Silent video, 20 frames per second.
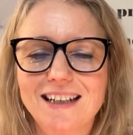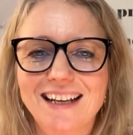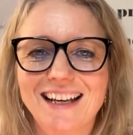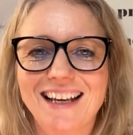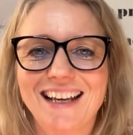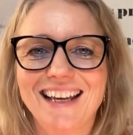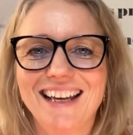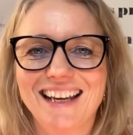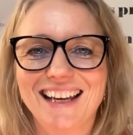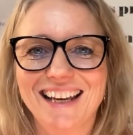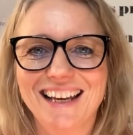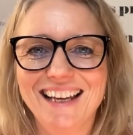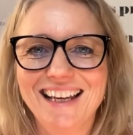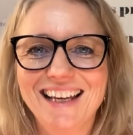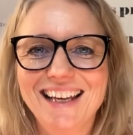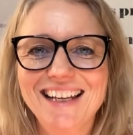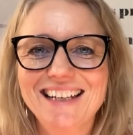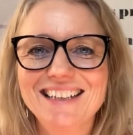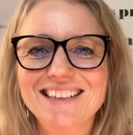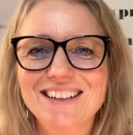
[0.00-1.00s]

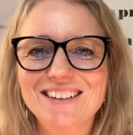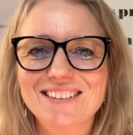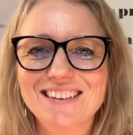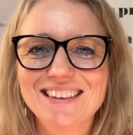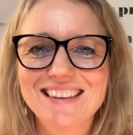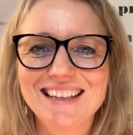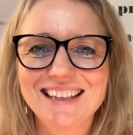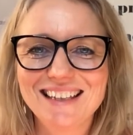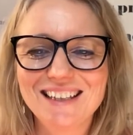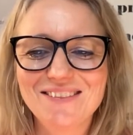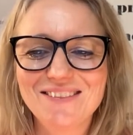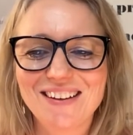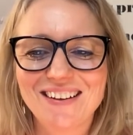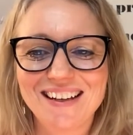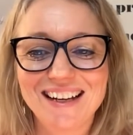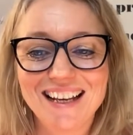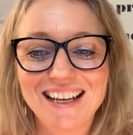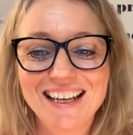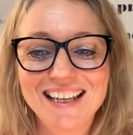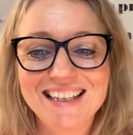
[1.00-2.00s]

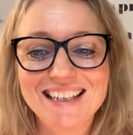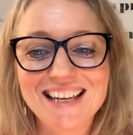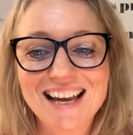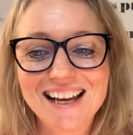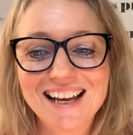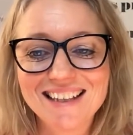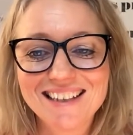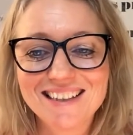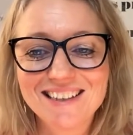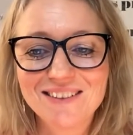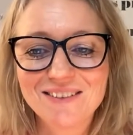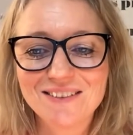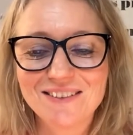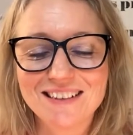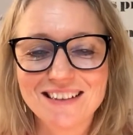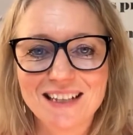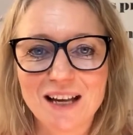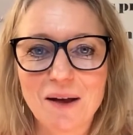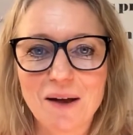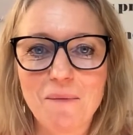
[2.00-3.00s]
it. Yes,
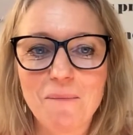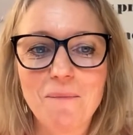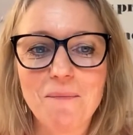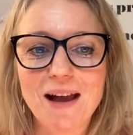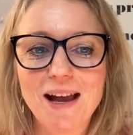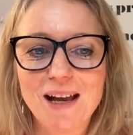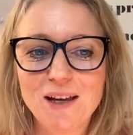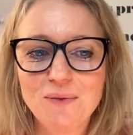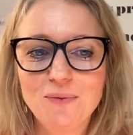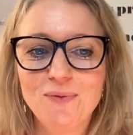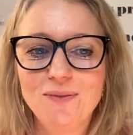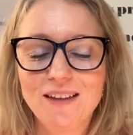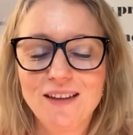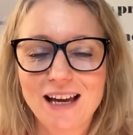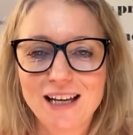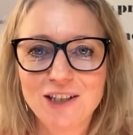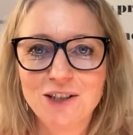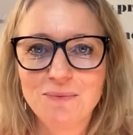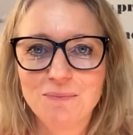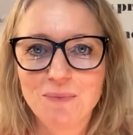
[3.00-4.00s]
Åsa, my
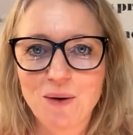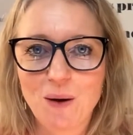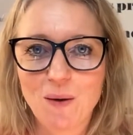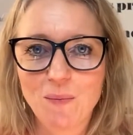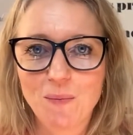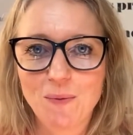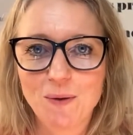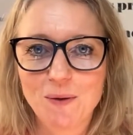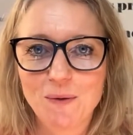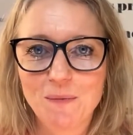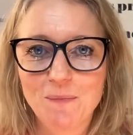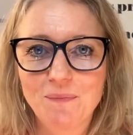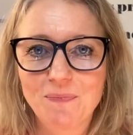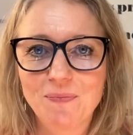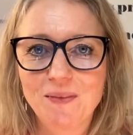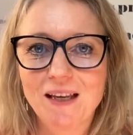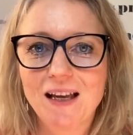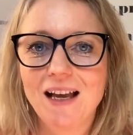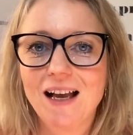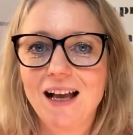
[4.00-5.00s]
flash mob
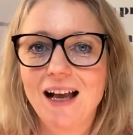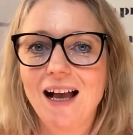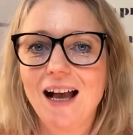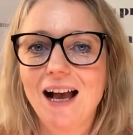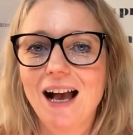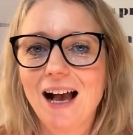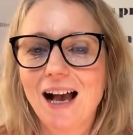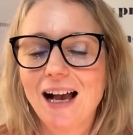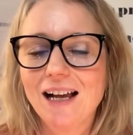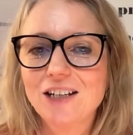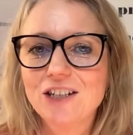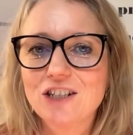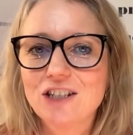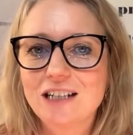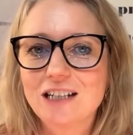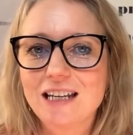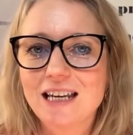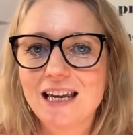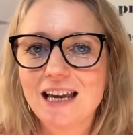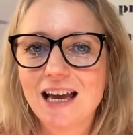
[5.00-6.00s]

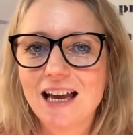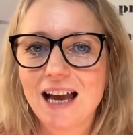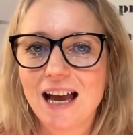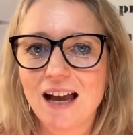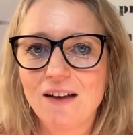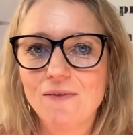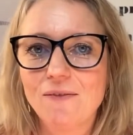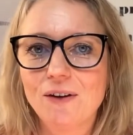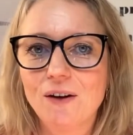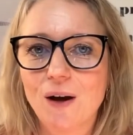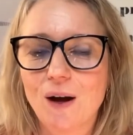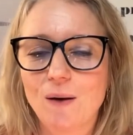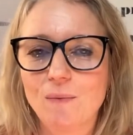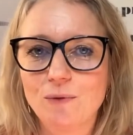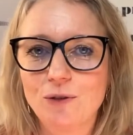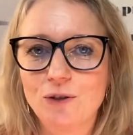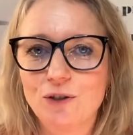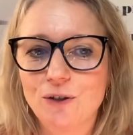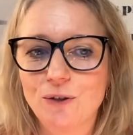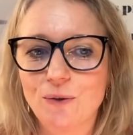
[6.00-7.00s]
actually have
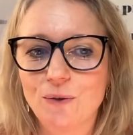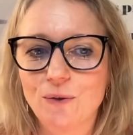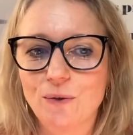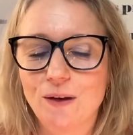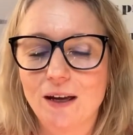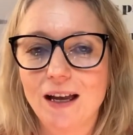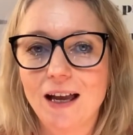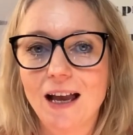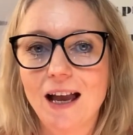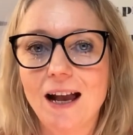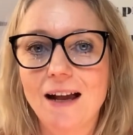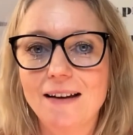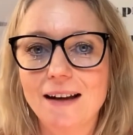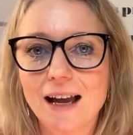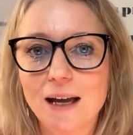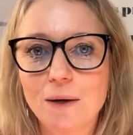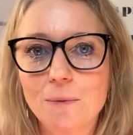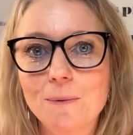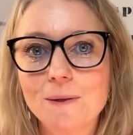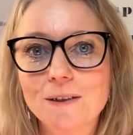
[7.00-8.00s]
come true. And
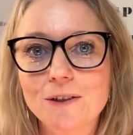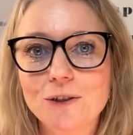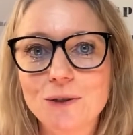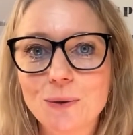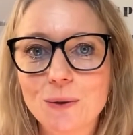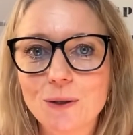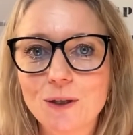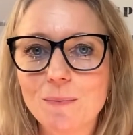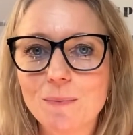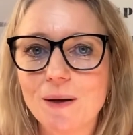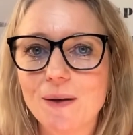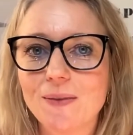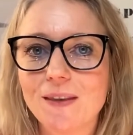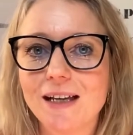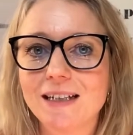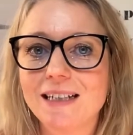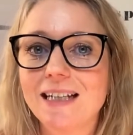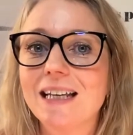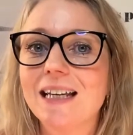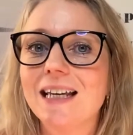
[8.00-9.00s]
I will talk about
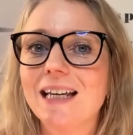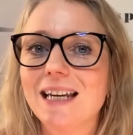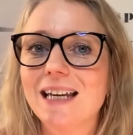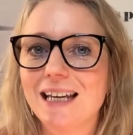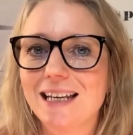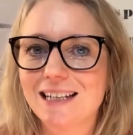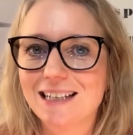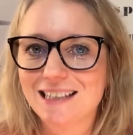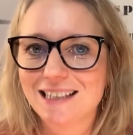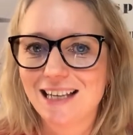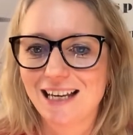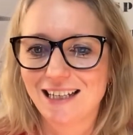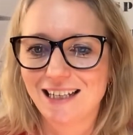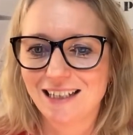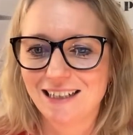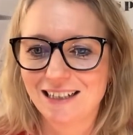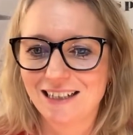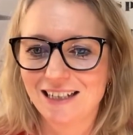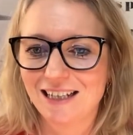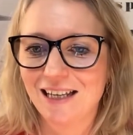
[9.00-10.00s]
that in a
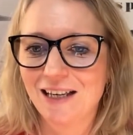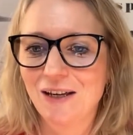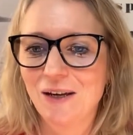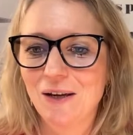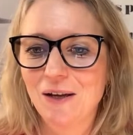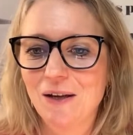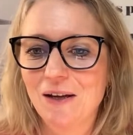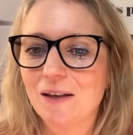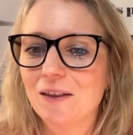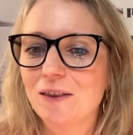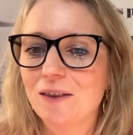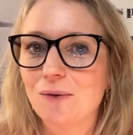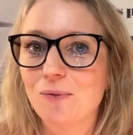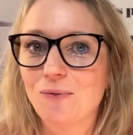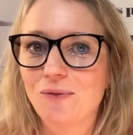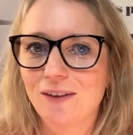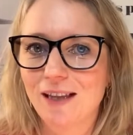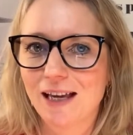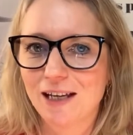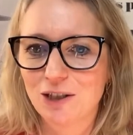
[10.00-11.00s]
second, the
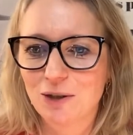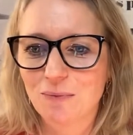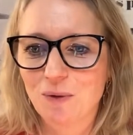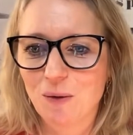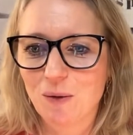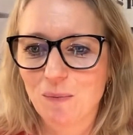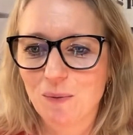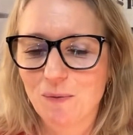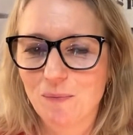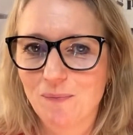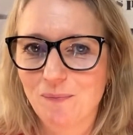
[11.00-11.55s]
flash mob.